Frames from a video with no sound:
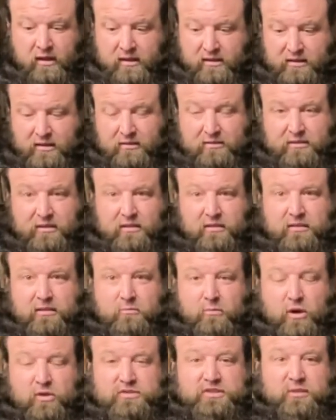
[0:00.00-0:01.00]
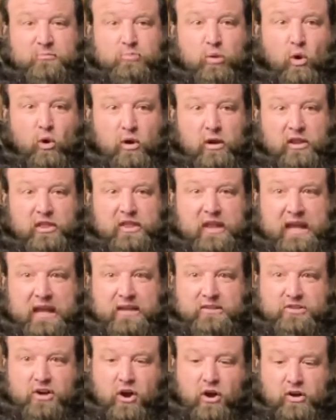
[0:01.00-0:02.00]
The most important thing
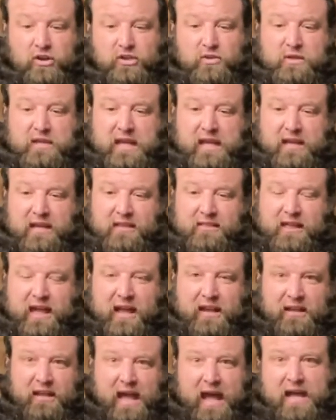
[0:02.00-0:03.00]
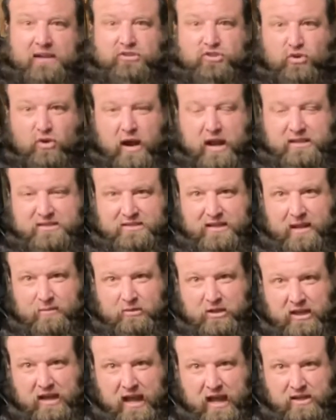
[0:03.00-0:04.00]
is, are you getting that lat tricep
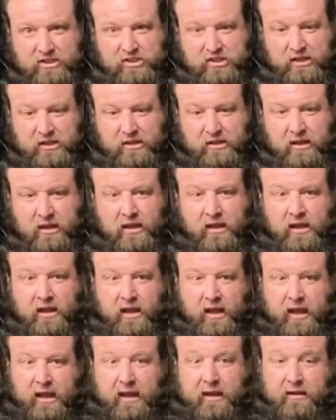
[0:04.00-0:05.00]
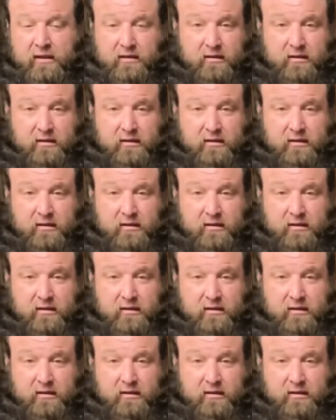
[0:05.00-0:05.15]
connection, and